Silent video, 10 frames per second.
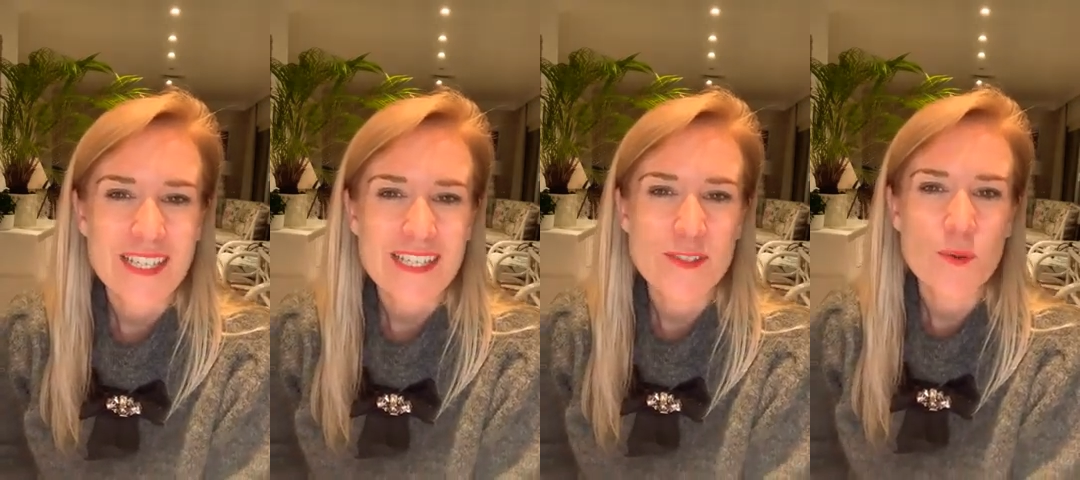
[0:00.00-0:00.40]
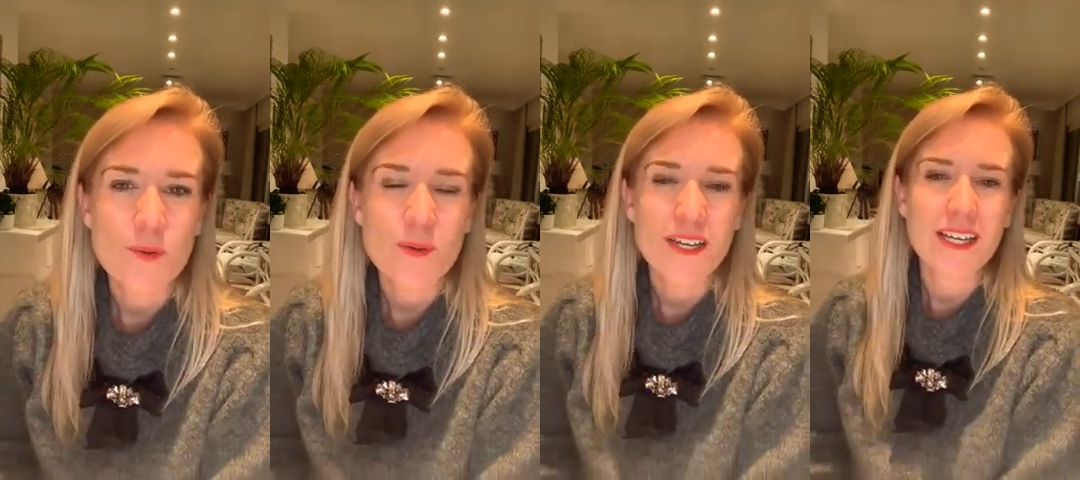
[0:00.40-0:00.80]

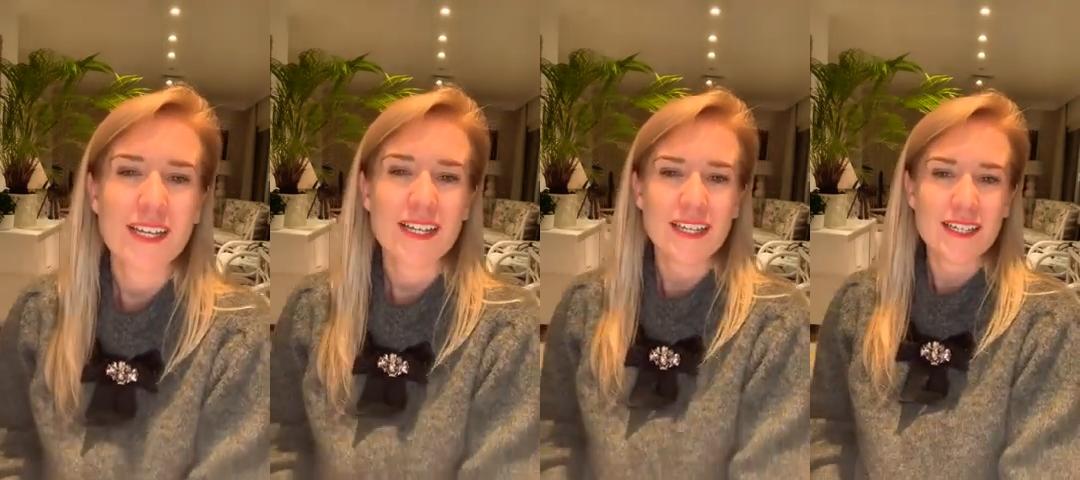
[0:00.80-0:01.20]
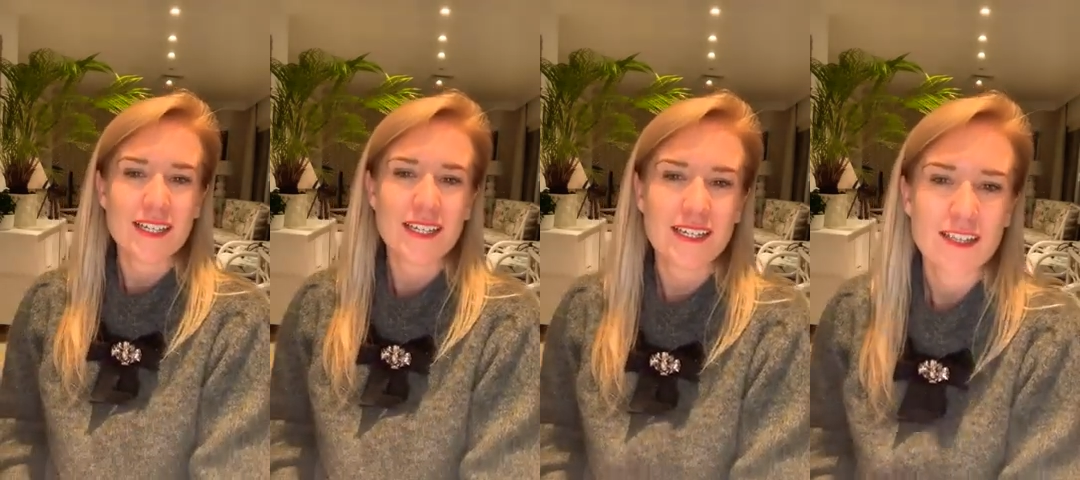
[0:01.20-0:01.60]
So,
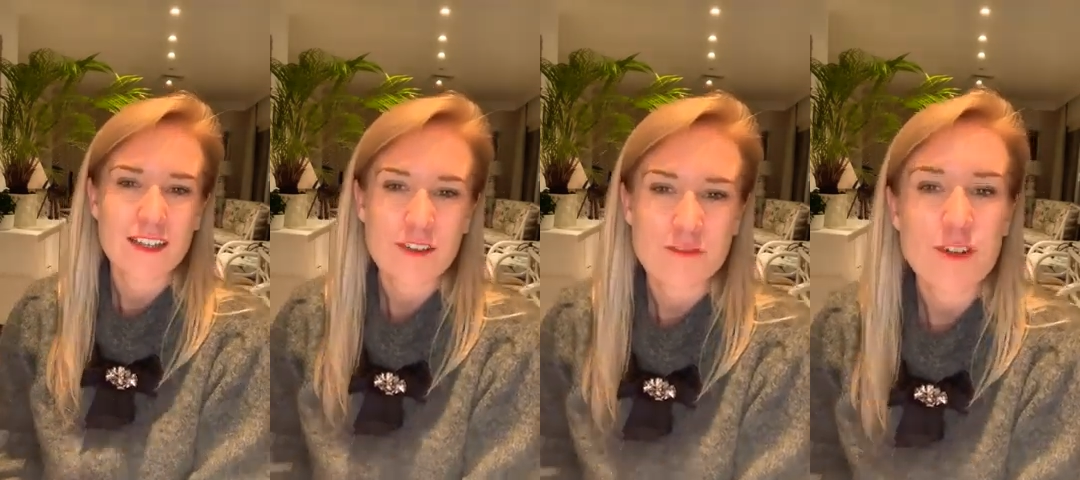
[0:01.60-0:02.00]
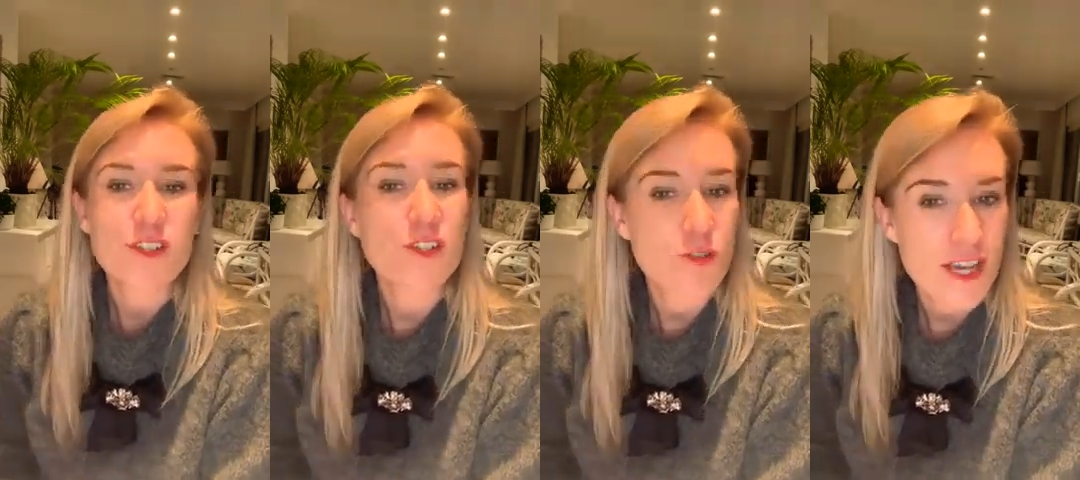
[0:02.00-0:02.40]

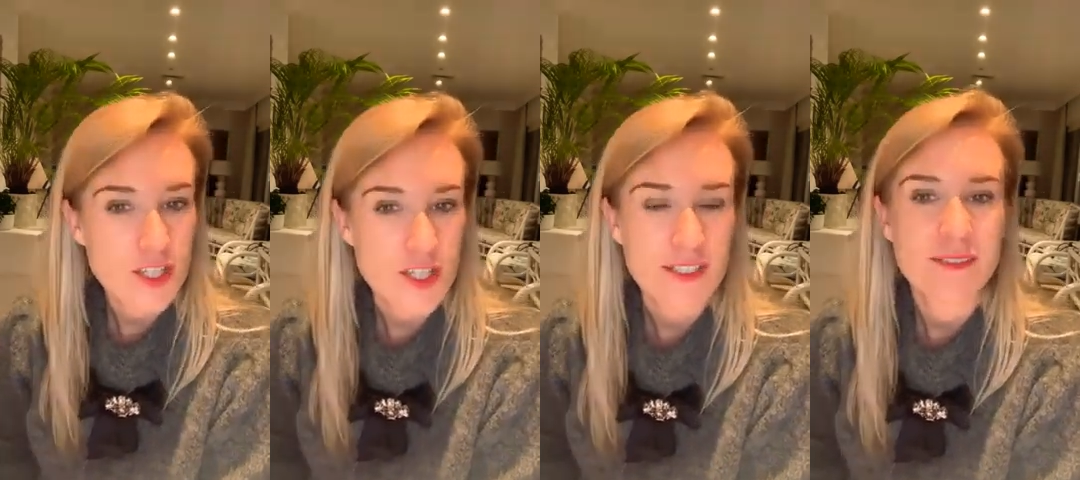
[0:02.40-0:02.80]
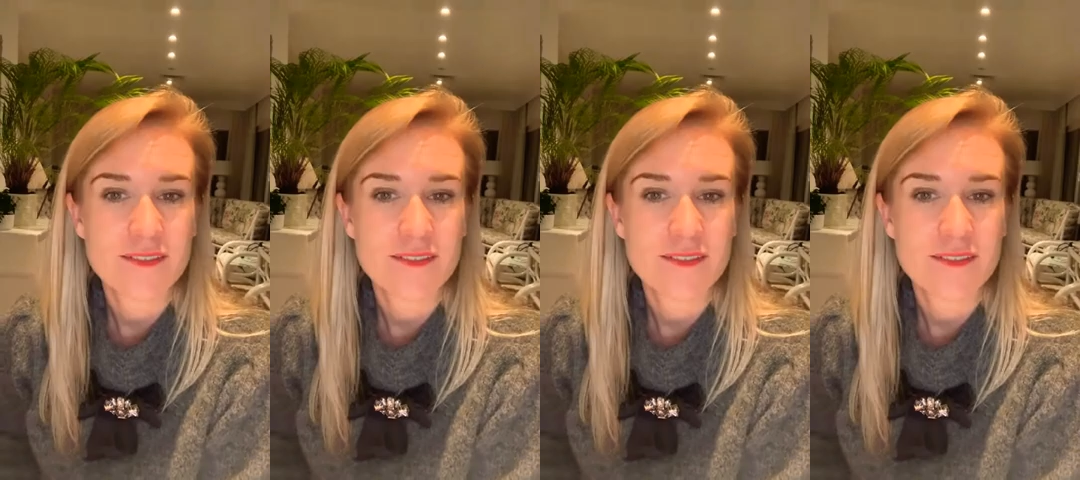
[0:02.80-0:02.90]
frustration.